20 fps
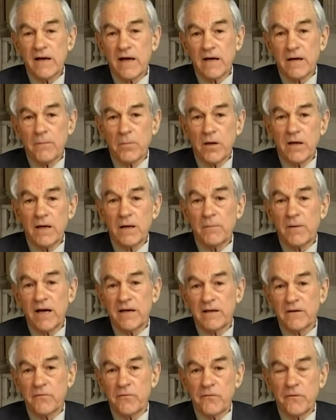I complain
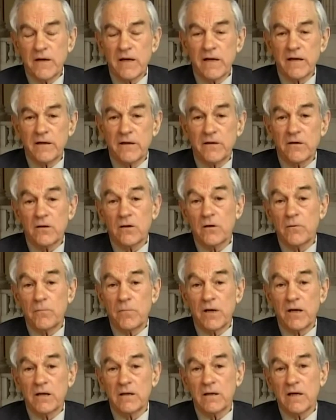about the Fed and all,
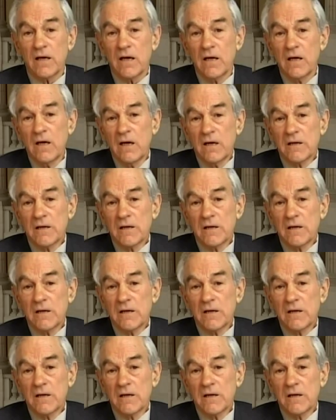but